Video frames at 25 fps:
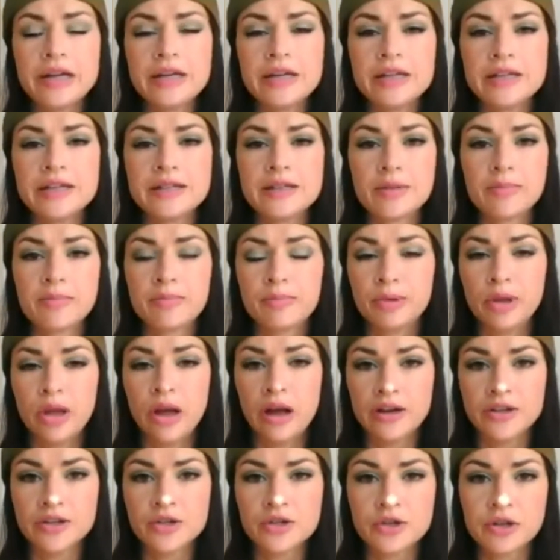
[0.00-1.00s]
is
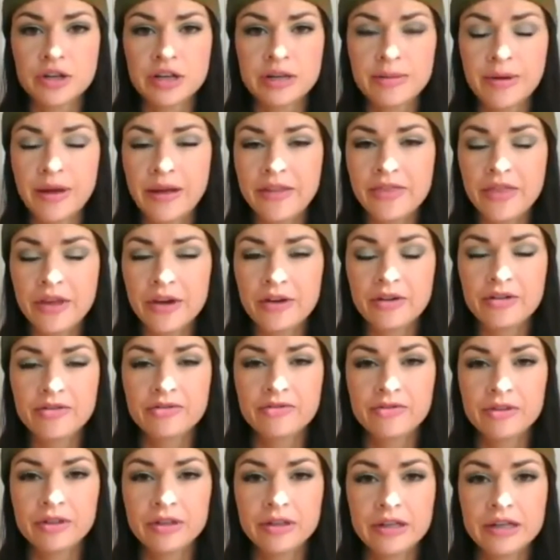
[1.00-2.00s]
Blockstream and their
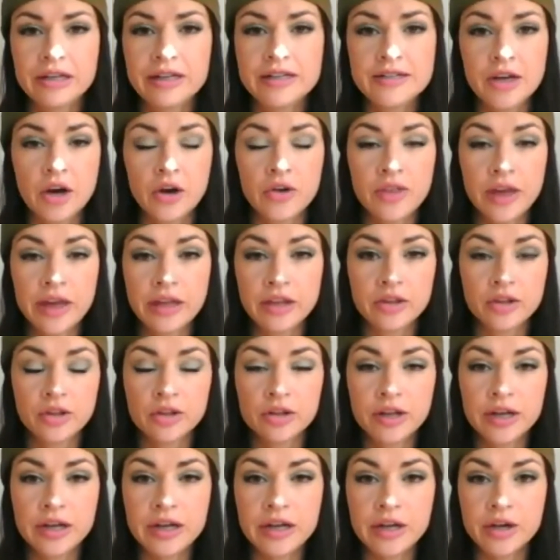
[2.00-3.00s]
affiliates, are they
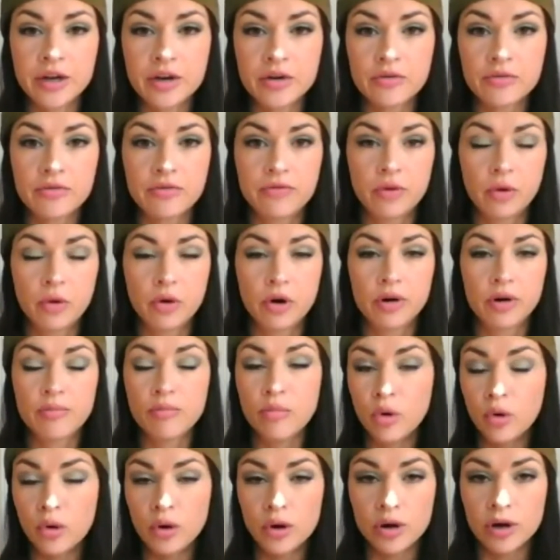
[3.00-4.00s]
looking for
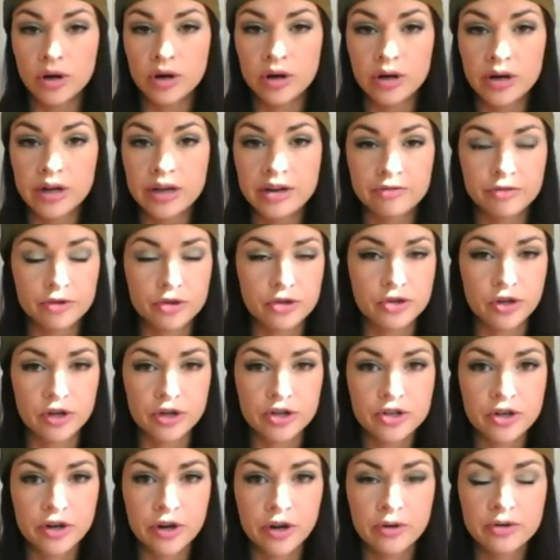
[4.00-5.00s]
more
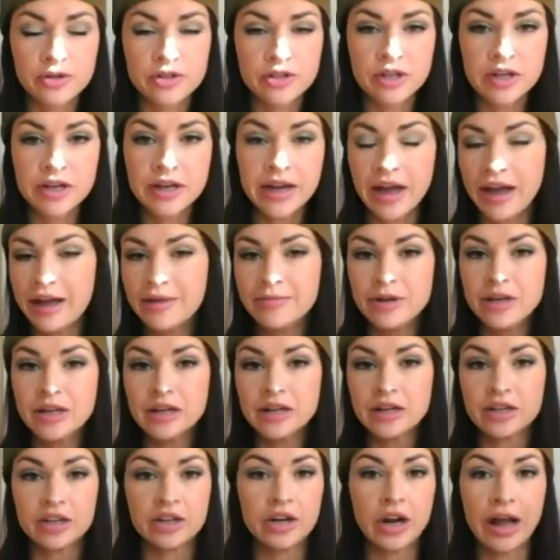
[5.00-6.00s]
infrastructure hosting? I
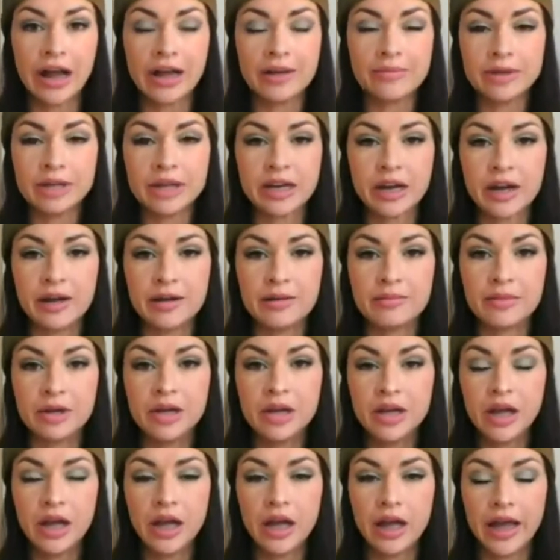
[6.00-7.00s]
mean, could I become
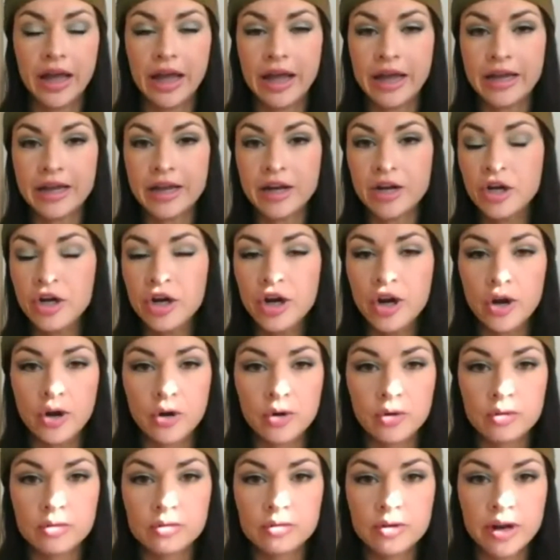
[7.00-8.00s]
a
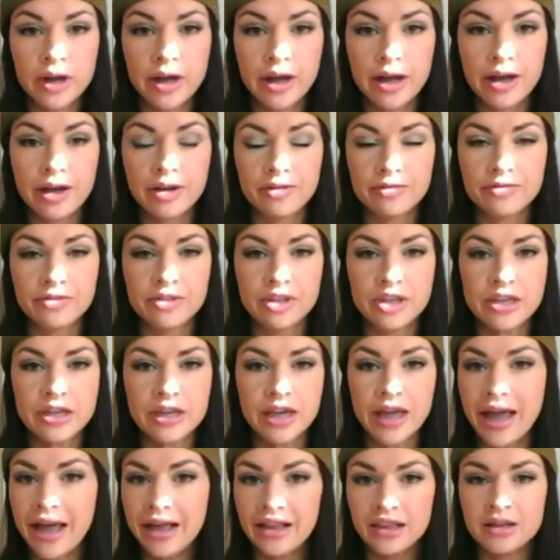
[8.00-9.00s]
node of
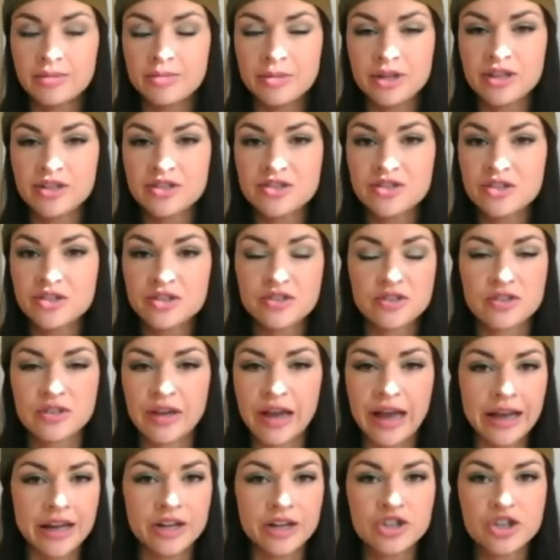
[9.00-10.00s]
the Elements
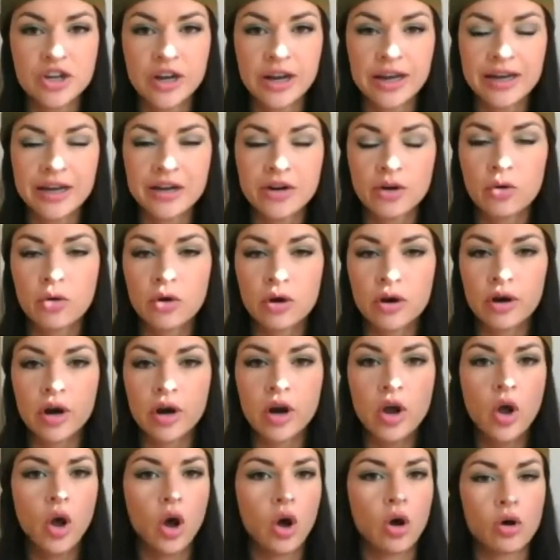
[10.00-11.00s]
sidechain,
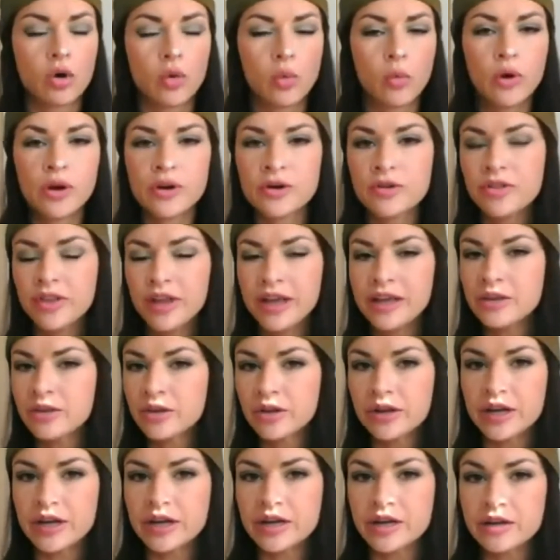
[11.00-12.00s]
or what are they
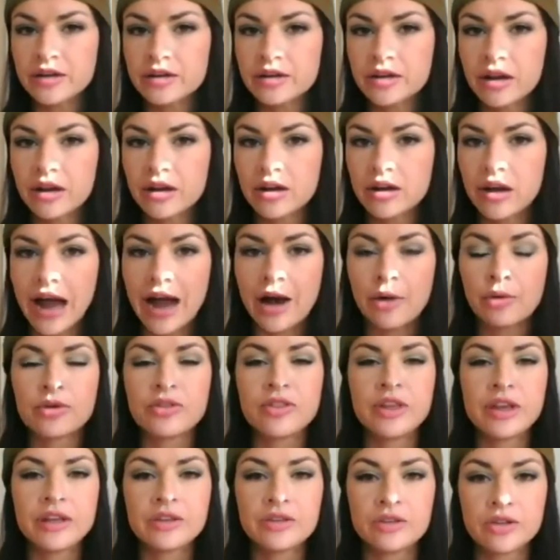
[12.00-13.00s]
looking? How are
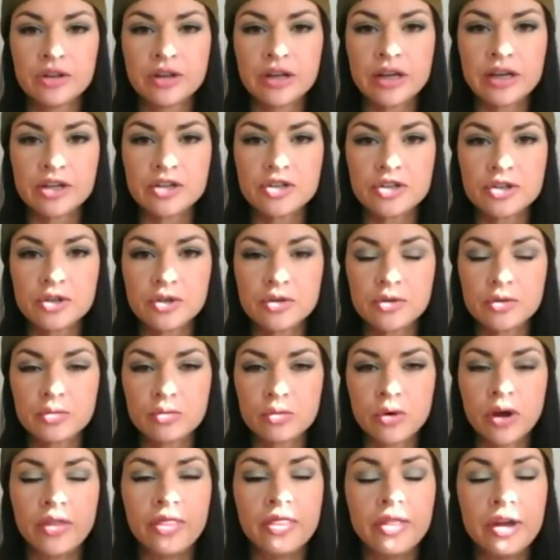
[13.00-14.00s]
they looking to
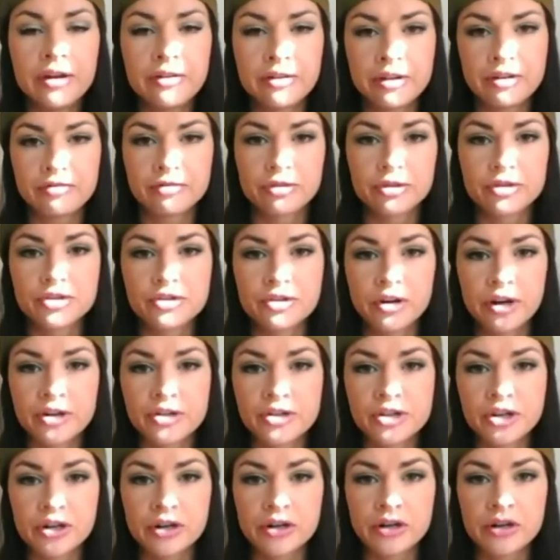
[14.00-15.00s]
run their
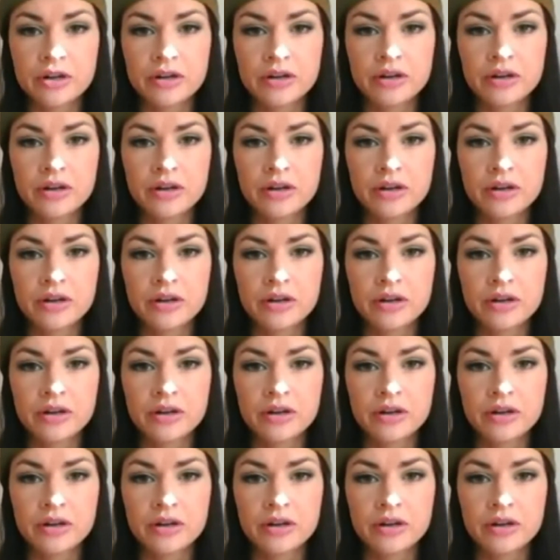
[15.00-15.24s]
infrastructure?